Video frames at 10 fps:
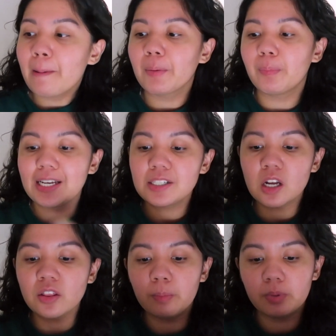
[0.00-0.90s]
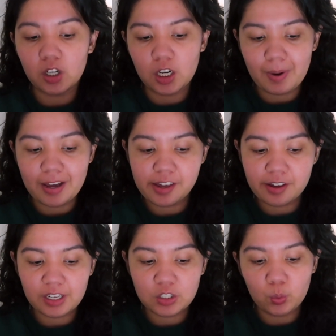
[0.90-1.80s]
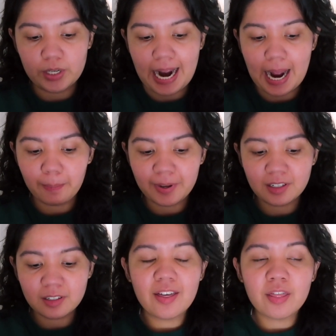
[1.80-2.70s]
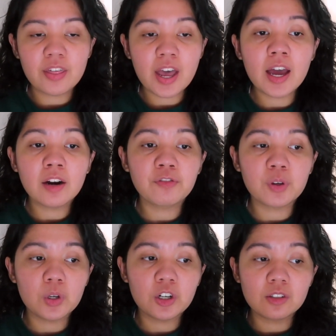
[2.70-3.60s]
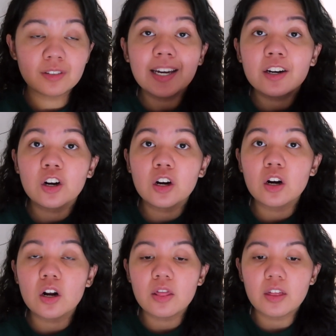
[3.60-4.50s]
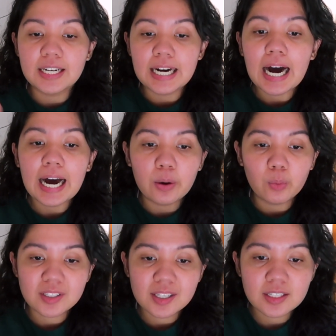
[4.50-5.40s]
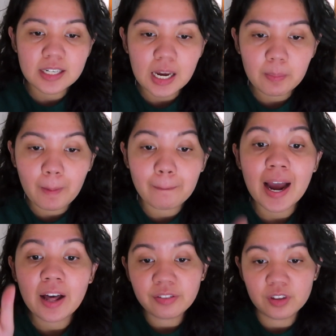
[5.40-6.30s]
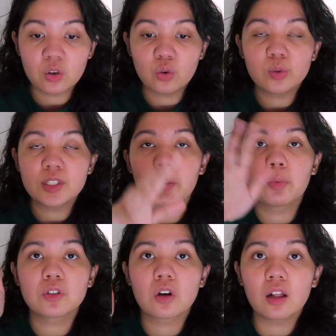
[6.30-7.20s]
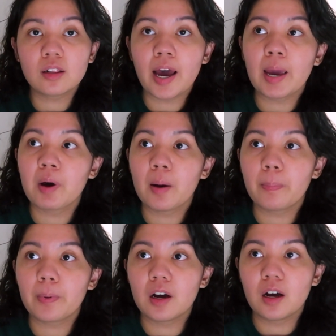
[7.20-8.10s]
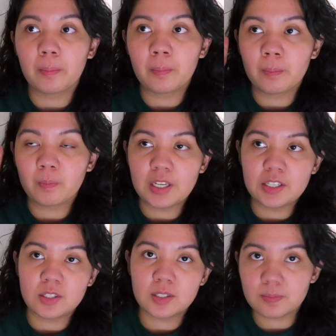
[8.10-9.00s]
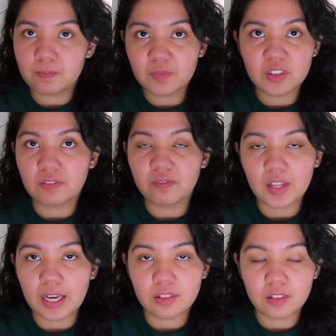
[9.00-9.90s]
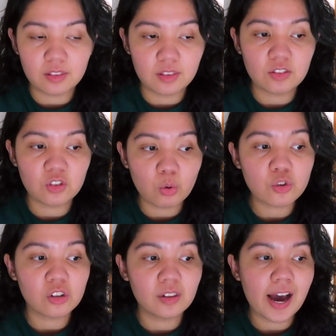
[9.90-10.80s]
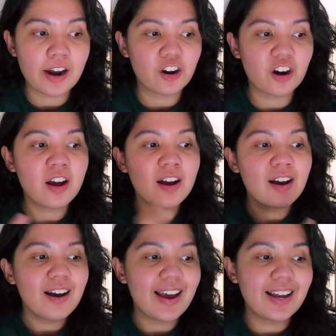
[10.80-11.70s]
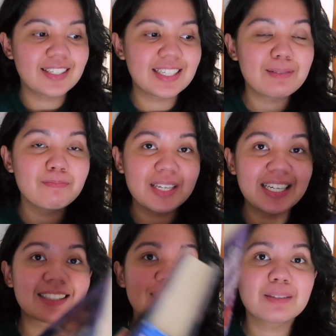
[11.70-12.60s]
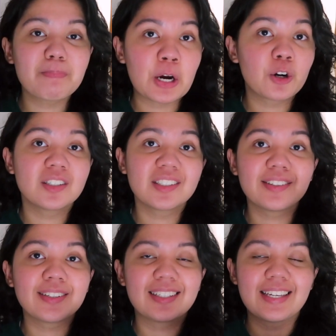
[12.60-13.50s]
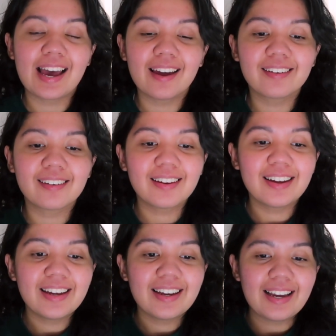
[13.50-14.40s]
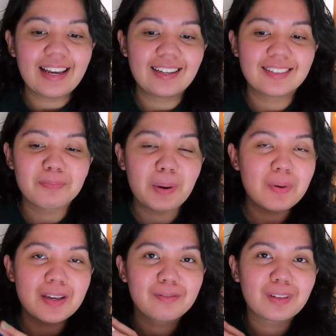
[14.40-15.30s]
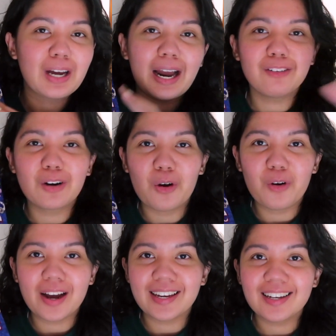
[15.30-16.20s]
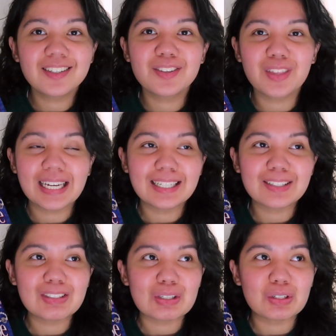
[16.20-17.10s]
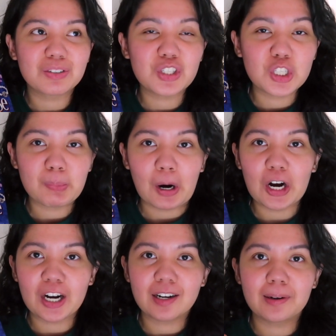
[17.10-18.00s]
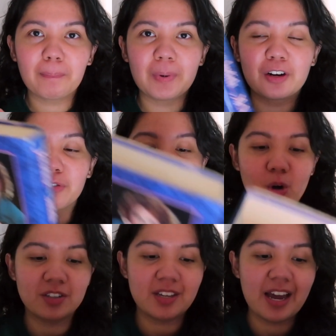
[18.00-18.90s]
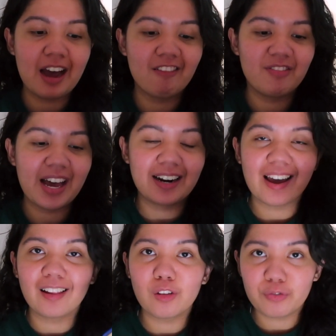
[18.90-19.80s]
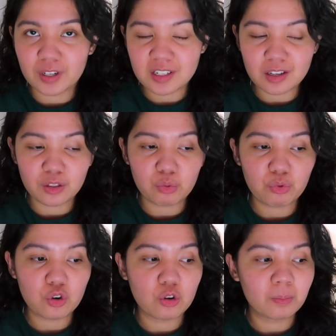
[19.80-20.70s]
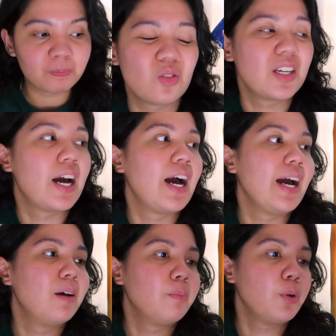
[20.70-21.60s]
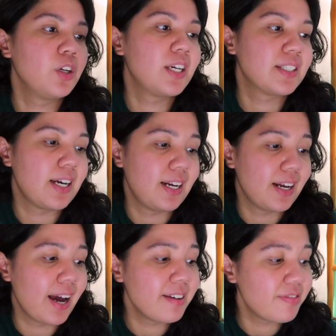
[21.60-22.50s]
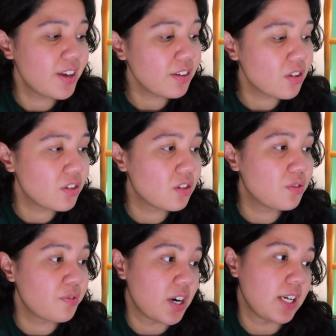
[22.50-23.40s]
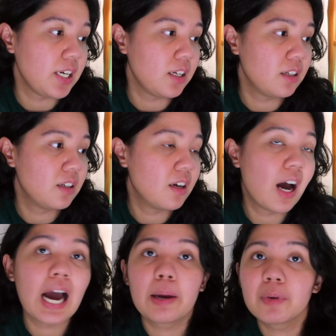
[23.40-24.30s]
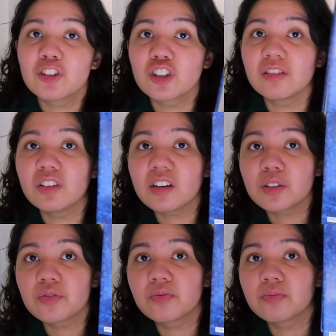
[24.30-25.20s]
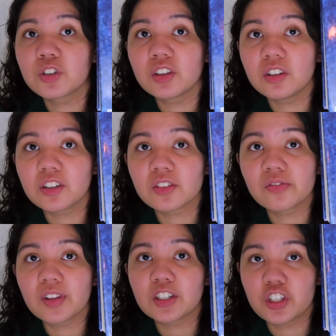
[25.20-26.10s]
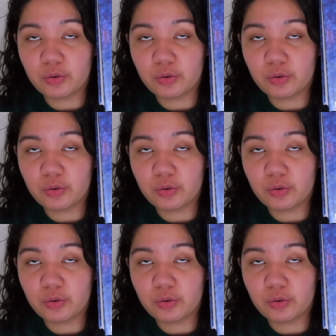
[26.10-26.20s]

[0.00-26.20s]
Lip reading: But based on the blurb, I think that's what happened. And then a few years later, the guy, what's his name? Matthew, was able to climb up his the social ladder, and he meets Meredith again, and maybe, I don't know, I guess things spark, but of course they have that elephant in the room. So yeah, I am pretty excited. I think this is funny. I mean, she looks like she